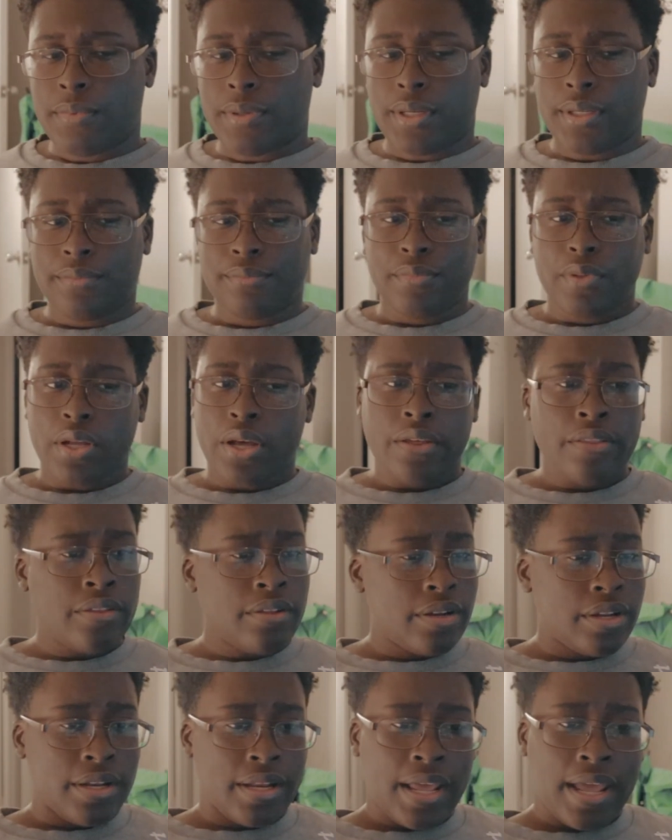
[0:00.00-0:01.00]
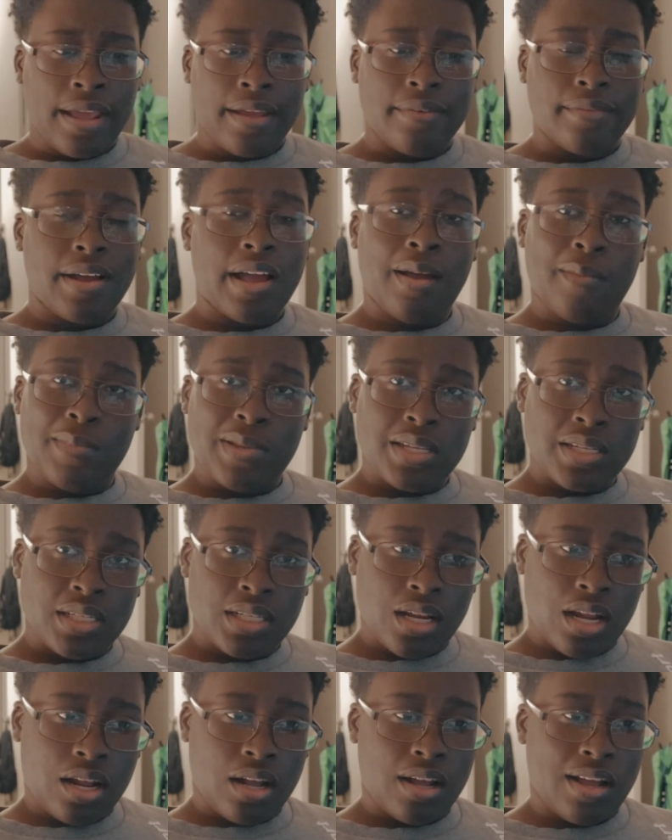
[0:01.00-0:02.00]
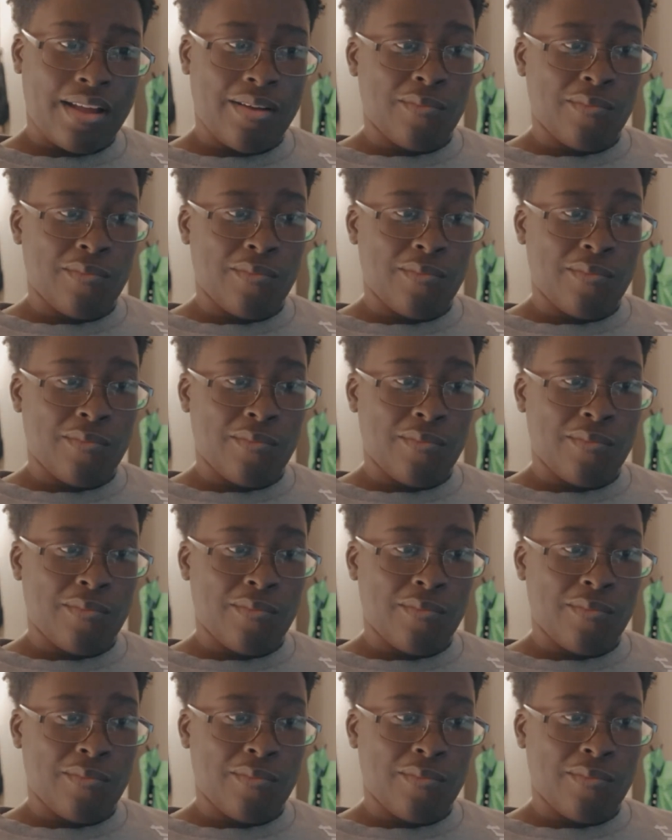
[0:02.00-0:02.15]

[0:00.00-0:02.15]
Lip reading: But other than that, I miss y'all.